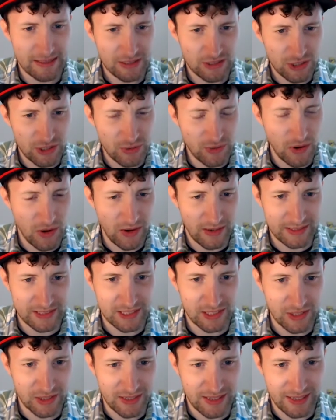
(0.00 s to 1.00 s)
Two
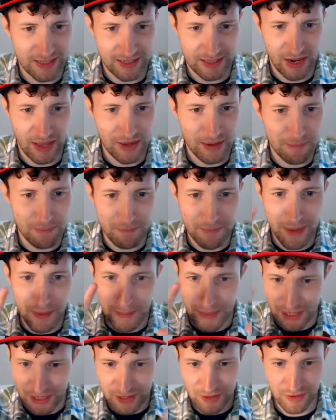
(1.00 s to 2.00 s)
eyes looking like
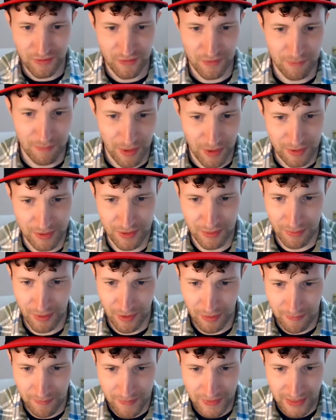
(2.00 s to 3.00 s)
Mimikyu from Pokemon.